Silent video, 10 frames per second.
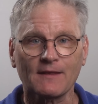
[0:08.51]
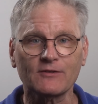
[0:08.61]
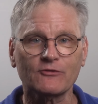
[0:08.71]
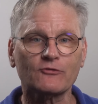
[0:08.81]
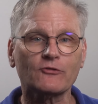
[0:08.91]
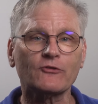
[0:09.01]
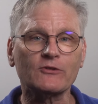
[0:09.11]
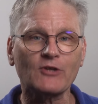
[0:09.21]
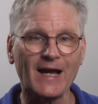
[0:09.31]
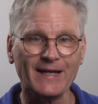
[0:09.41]
This is just a
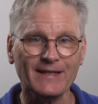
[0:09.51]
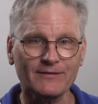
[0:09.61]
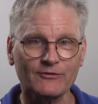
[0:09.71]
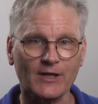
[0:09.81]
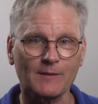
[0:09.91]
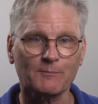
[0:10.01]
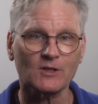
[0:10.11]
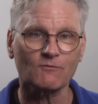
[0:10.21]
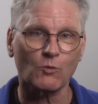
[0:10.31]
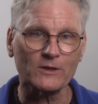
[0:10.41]
tiny
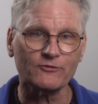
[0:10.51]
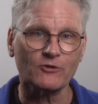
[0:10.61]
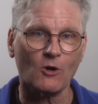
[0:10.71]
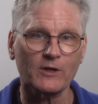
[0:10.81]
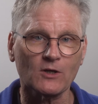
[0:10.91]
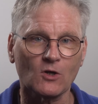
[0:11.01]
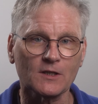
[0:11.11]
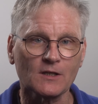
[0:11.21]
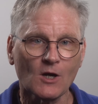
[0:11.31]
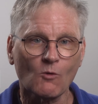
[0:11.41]
sample of what's going
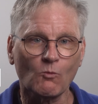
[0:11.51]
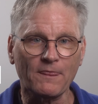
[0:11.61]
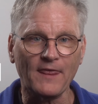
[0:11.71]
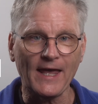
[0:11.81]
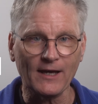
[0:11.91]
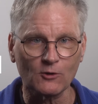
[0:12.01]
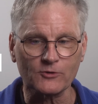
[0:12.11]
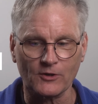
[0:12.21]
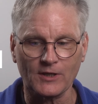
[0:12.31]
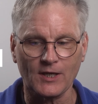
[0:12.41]
on with
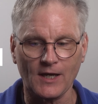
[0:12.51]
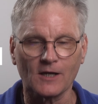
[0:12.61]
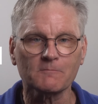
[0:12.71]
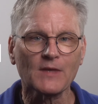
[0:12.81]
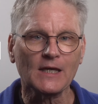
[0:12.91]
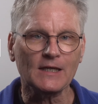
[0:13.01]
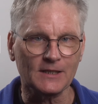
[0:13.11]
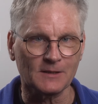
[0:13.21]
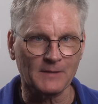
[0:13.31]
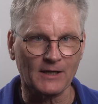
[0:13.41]
elder care
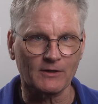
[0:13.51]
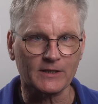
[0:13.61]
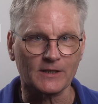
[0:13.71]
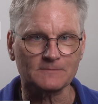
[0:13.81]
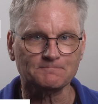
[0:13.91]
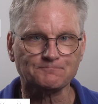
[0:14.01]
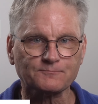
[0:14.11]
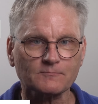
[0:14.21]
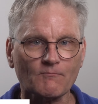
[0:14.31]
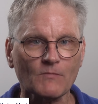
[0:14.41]
in America.
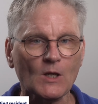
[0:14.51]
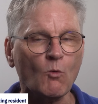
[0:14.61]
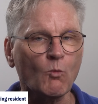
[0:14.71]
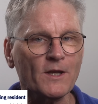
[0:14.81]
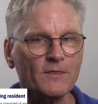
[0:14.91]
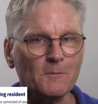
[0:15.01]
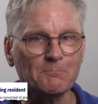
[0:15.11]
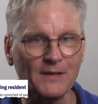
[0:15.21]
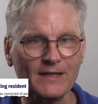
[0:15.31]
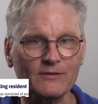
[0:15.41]
One of the
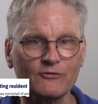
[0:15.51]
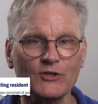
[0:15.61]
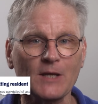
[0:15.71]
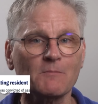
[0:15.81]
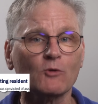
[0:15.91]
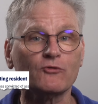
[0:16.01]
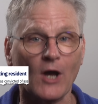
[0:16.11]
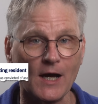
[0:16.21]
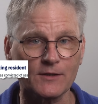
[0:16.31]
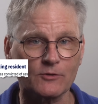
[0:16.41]
biggest yet most
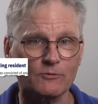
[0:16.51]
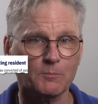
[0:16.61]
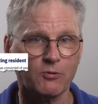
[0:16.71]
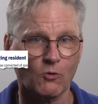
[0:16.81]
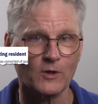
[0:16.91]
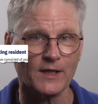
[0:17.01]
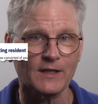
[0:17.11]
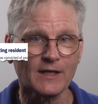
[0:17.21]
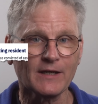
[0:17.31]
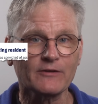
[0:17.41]

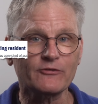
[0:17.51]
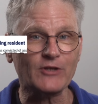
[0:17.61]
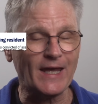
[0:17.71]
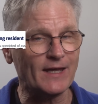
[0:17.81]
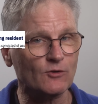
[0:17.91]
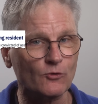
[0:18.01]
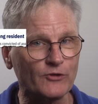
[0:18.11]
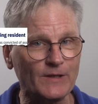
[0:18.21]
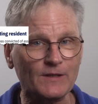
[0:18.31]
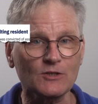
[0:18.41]
underreported
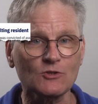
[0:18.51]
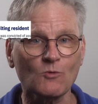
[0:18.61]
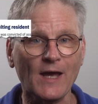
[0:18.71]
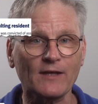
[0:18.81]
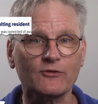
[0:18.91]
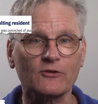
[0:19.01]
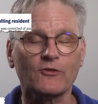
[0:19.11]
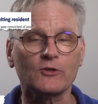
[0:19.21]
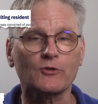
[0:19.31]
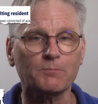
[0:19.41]
scandals in the U.S. is
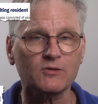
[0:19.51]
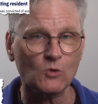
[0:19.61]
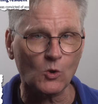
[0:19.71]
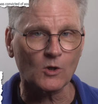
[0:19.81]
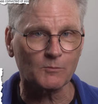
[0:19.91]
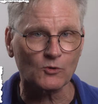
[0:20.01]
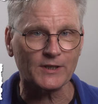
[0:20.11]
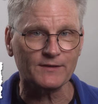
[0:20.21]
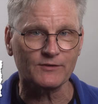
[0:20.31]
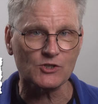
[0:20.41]
the deplorable
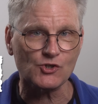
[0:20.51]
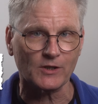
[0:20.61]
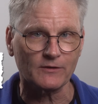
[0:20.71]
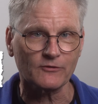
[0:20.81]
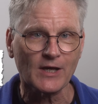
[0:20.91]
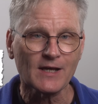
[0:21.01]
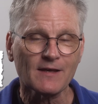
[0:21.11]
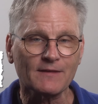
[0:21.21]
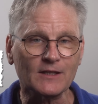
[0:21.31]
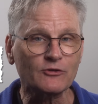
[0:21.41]
conditions
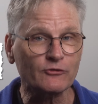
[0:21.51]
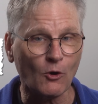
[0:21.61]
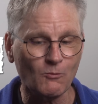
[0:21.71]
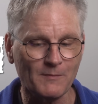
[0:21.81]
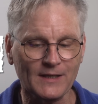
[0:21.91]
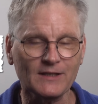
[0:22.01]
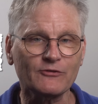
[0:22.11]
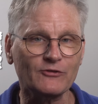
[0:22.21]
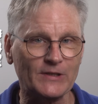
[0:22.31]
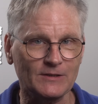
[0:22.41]
that so many
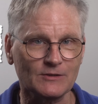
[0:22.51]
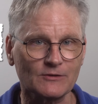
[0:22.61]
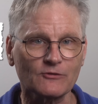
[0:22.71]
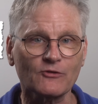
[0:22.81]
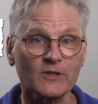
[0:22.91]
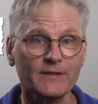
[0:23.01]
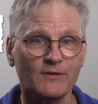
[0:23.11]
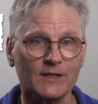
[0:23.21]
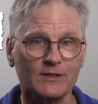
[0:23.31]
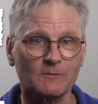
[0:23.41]
seniors
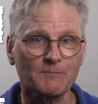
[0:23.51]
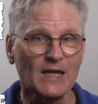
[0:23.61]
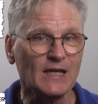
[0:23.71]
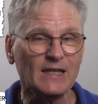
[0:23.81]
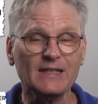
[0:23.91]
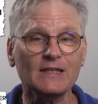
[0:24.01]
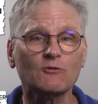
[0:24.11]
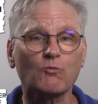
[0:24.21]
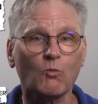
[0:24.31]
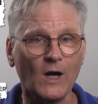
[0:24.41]
live under. It
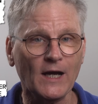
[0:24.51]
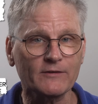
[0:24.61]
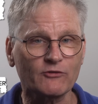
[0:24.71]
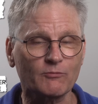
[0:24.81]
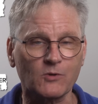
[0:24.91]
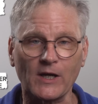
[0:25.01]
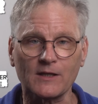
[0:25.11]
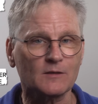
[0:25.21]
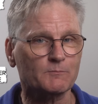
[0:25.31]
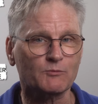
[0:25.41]
is
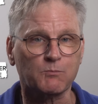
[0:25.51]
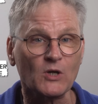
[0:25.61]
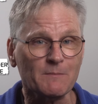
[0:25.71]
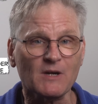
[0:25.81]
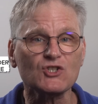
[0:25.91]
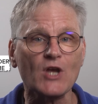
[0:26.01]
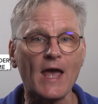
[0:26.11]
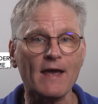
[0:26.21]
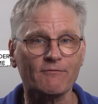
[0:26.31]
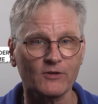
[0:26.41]
widespread. It's pretty much
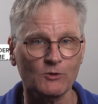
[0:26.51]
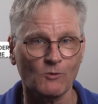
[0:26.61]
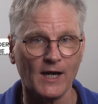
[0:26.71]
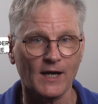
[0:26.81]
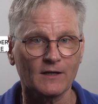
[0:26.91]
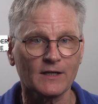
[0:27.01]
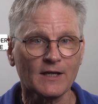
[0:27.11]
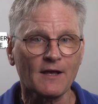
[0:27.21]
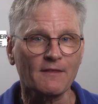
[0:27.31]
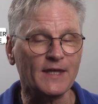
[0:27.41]
everywhere
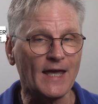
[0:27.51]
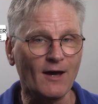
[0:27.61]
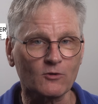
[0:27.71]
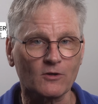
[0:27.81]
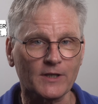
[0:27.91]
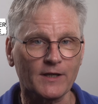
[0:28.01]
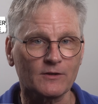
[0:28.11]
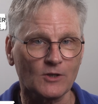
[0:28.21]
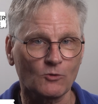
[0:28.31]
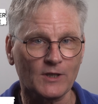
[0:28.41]
the elderly
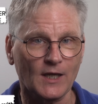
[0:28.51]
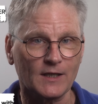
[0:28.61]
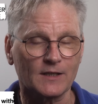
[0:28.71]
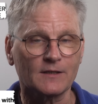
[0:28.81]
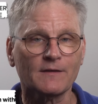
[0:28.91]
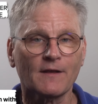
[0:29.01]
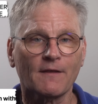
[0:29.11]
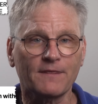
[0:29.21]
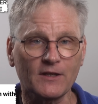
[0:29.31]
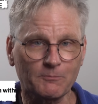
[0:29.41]
are located.
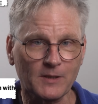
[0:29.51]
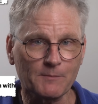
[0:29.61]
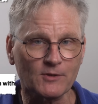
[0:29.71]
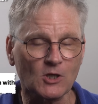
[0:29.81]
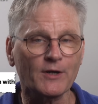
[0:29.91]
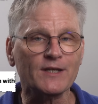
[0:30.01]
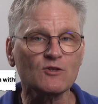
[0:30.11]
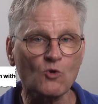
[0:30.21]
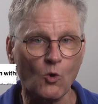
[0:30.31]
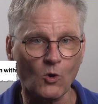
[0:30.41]
These people are
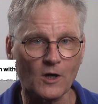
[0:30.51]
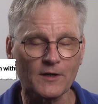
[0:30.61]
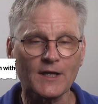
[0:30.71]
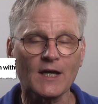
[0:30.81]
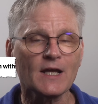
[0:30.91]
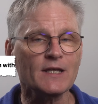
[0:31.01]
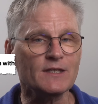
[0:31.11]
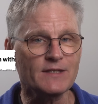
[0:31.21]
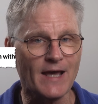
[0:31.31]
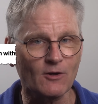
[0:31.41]
ignored,
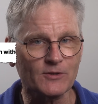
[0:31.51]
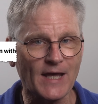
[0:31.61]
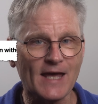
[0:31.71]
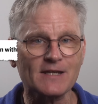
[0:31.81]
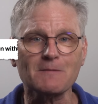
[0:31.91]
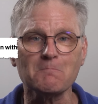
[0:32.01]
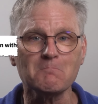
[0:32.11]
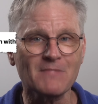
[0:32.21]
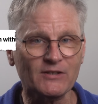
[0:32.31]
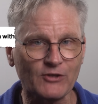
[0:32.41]
yelled at,
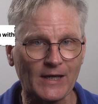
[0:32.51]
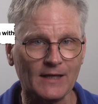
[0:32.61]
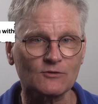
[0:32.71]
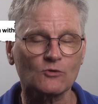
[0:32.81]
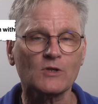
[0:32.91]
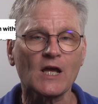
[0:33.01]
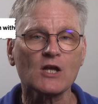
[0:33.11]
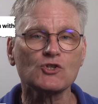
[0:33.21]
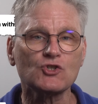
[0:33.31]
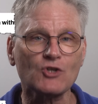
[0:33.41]
mishandled,
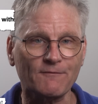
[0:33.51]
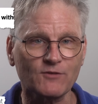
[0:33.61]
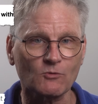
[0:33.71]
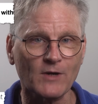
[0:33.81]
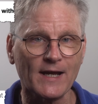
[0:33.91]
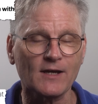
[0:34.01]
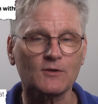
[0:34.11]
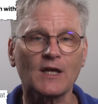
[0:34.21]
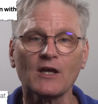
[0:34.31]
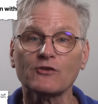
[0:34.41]
shoved
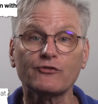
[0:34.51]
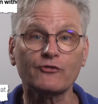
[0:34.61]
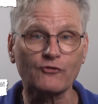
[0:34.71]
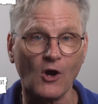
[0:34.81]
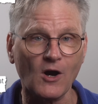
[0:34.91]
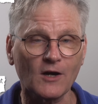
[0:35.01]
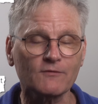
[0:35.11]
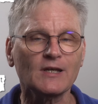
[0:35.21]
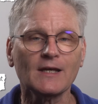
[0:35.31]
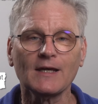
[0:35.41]
around,
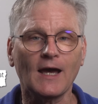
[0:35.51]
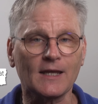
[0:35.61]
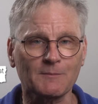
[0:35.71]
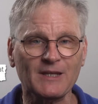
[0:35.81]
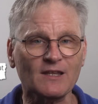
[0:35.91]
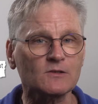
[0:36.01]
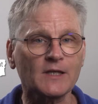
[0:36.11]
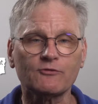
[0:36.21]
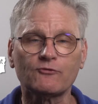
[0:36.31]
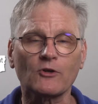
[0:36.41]
starved, and I mean the
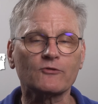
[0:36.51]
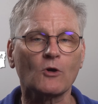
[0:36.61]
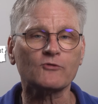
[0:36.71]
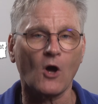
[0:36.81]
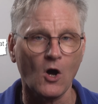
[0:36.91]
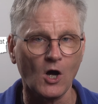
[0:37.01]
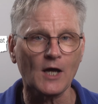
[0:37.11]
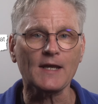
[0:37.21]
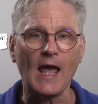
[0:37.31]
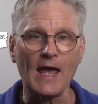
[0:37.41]
list just goes
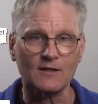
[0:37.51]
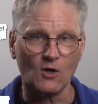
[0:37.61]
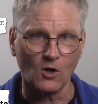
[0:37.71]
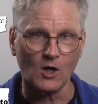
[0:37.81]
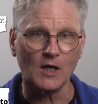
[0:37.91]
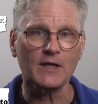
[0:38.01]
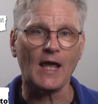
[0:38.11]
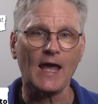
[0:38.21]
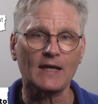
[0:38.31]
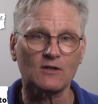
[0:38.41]
on and
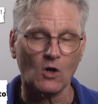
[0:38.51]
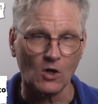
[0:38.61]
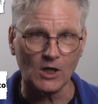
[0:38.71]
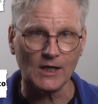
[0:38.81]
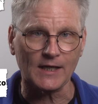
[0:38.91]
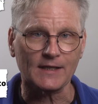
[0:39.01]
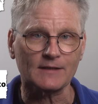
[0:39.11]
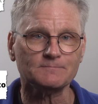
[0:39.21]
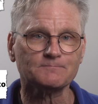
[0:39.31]
on and on.